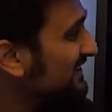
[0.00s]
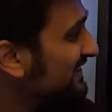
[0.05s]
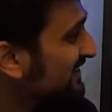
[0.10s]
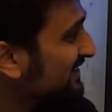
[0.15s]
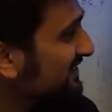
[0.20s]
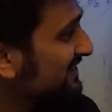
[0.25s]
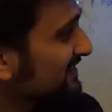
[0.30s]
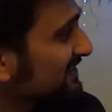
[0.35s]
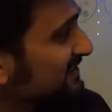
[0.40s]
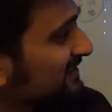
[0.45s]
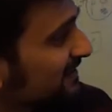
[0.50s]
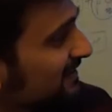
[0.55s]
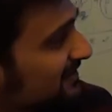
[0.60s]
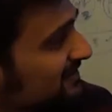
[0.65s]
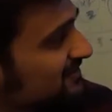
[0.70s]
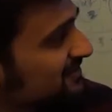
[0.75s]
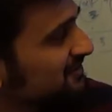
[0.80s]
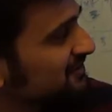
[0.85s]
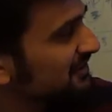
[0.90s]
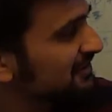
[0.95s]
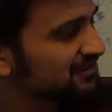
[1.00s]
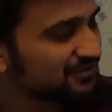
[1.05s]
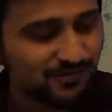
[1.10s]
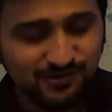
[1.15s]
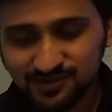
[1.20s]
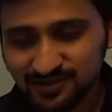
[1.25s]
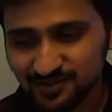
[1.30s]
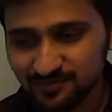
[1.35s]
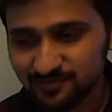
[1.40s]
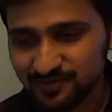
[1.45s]
yeah, the reason you need
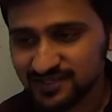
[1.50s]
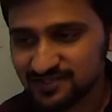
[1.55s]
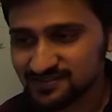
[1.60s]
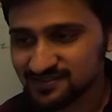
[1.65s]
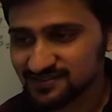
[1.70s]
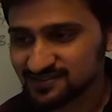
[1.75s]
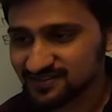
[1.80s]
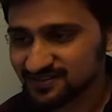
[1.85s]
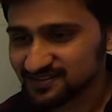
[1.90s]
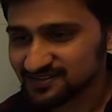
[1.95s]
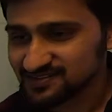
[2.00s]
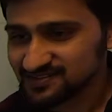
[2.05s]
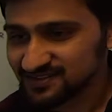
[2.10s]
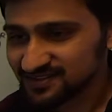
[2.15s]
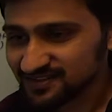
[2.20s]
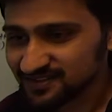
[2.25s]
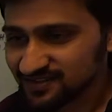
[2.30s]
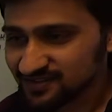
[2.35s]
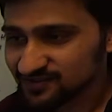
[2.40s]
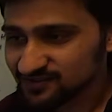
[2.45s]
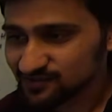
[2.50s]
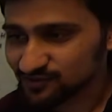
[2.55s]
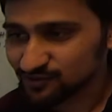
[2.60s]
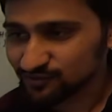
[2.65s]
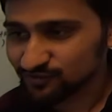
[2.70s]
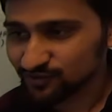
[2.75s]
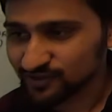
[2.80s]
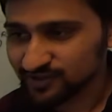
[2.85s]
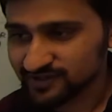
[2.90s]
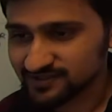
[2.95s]
to compress it is, so
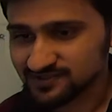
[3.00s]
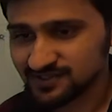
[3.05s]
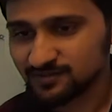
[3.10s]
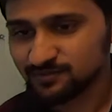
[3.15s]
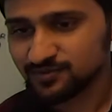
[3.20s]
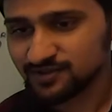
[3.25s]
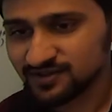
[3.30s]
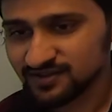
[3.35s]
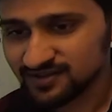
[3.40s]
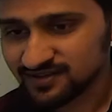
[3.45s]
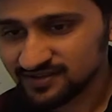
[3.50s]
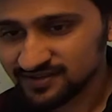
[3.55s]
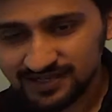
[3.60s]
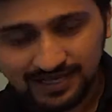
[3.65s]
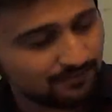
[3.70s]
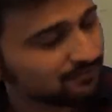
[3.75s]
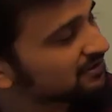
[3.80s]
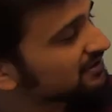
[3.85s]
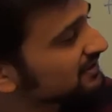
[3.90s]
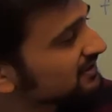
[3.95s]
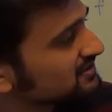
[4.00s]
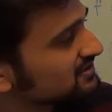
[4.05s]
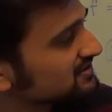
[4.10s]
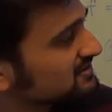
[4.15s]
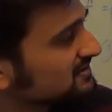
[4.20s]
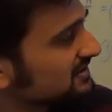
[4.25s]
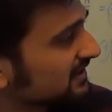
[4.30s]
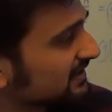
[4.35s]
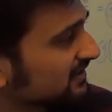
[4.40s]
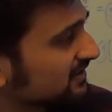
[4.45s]
for example, in
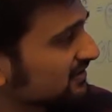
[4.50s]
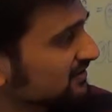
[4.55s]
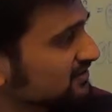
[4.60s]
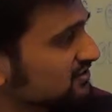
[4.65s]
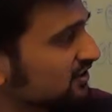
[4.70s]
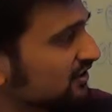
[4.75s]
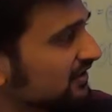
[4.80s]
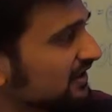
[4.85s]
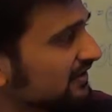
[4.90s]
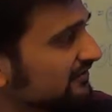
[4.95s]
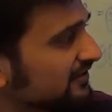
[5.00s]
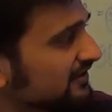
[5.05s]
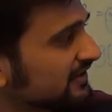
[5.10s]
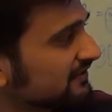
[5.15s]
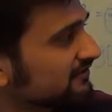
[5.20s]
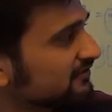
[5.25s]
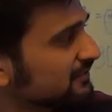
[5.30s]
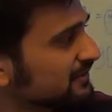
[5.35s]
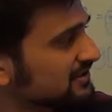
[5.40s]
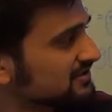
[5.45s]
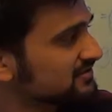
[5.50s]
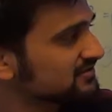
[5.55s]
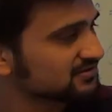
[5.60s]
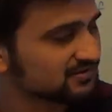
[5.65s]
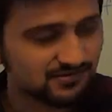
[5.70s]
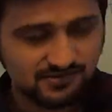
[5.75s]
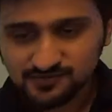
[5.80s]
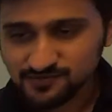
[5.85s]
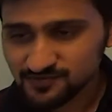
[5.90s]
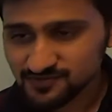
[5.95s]
applications like geographic information
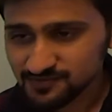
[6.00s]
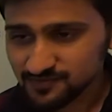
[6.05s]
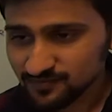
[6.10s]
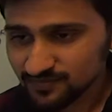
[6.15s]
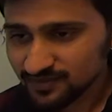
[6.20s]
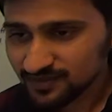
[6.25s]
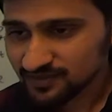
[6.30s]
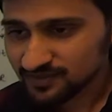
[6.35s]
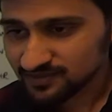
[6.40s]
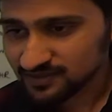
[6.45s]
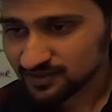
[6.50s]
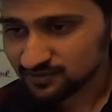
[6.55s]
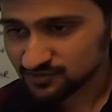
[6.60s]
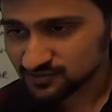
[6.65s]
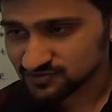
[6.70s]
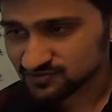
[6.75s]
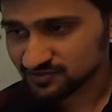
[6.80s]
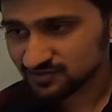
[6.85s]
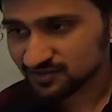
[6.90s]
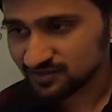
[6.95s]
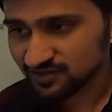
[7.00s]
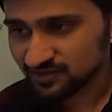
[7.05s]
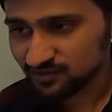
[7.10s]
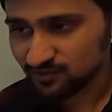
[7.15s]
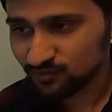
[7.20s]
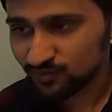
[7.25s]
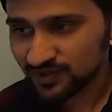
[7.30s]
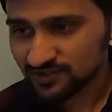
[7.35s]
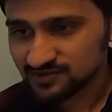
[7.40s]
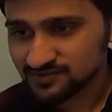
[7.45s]
systems, there was uh,
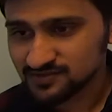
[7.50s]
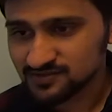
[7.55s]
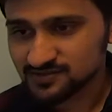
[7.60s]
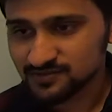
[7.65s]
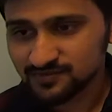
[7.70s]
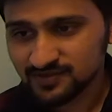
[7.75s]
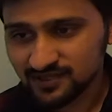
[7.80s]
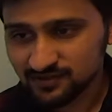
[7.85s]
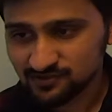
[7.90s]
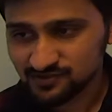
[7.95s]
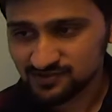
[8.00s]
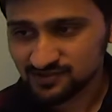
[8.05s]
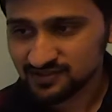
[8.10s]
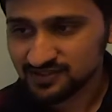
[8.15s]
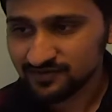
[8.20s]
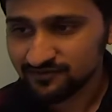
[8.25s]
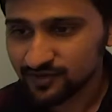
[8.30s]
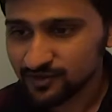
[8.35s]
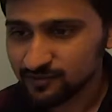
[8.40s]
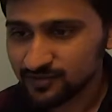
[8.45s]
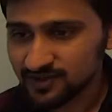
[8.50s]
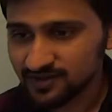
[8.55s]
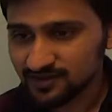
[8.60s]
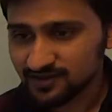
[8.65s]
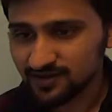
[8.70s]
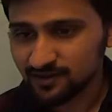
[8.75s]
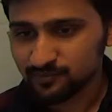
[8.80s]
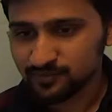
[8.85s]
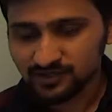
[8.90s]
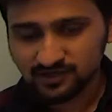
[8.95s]
one system that was developed by a
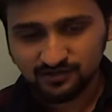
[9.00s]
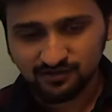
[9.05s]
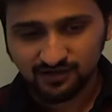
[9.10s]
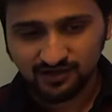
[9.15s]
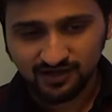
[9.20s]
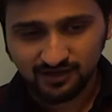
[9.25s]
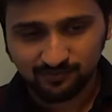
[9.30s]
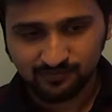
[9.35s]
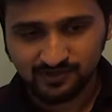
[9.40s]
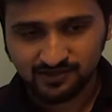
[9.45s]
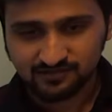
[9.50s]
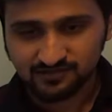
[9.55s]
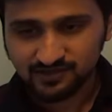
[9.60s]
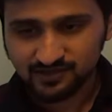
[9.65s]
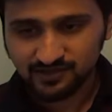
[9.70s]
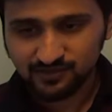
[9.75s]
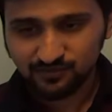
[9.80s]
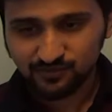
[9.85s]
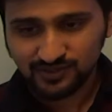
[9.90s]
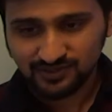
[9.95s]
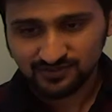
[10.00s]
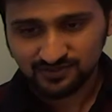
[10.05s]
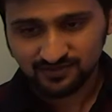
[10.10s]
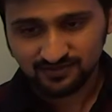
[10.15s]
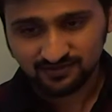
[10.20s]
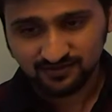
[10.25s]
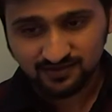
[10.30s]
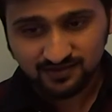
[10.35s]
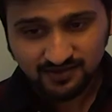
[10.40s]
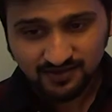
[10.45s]
company called Umbra 3D where
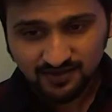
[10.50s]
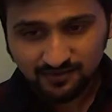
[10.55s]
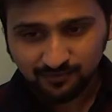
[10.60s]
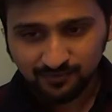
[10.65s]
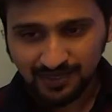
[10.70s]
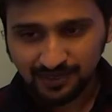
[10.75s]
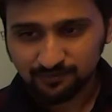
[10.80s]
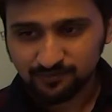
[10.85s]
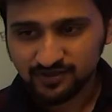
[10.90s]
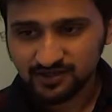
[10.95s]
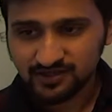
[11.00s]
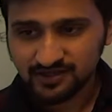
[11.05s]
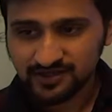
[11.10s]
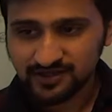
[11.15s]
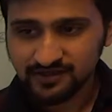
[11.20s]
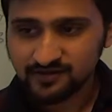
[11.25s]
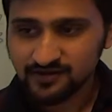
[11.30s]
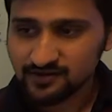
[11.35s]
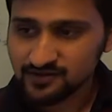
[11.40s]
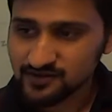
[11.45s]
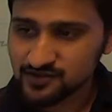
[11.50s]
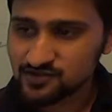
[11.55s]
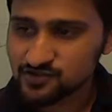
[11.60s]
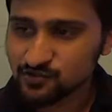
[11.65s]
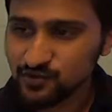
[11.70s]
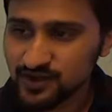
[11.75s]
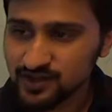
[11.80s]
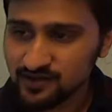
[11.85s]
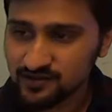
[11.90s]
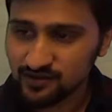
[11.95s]
they mapped an 800
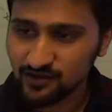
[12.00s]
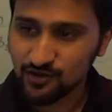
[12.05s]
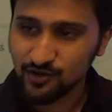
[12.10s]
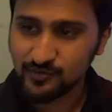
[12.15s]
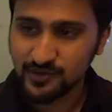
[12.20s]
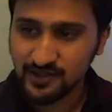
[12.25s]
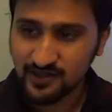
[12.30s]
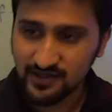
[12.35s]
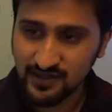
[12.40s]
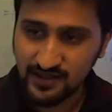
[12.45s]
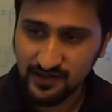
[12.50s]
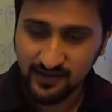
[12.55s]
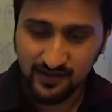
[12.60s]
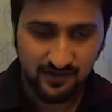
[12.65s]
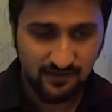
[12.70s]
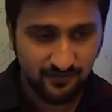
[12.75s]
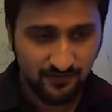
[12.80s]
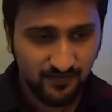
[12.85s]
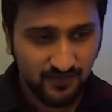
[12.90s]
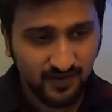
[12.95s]
square kilometer area